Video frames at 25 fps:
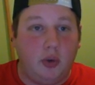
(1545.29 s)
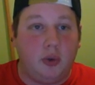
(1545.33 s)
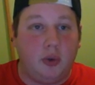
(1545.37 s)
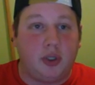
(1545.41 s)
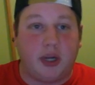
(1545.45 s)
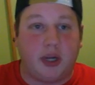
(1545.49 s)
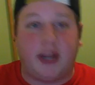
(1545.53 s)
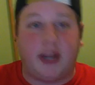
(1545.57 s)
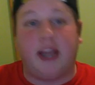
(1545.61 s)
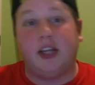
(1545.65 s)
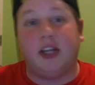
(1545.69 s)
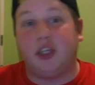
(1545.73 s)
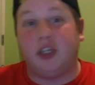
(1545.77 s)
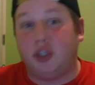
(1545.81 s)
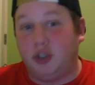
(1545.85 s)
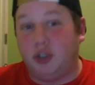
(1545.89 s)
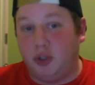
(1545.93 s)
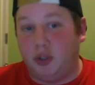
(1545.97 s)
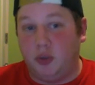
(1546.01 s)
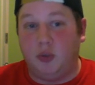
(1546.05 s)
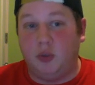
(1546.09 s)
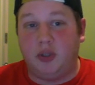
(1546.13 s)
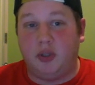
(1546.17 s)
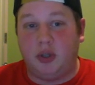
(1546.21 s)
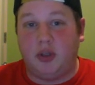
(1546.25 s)
again, due
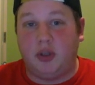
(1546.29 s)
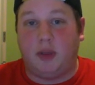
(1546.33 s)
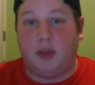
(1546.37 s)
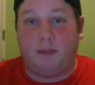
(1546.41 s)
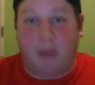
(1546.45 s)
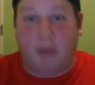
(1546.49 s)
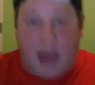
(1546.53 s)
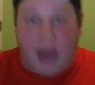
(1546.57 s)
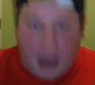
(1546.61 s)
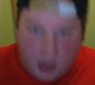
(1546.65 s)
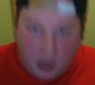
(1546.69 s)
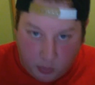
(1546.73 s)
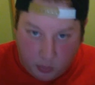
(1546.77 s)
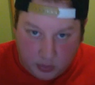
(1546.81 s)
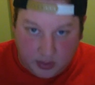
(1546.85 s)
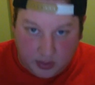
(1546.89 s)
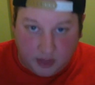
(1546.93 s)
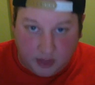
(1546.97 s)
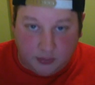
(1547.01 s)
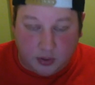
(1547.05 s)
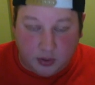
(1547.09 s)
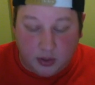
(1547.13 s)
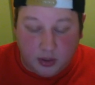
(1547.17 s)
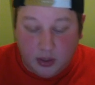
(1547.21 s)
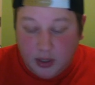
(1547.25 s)
to the power level.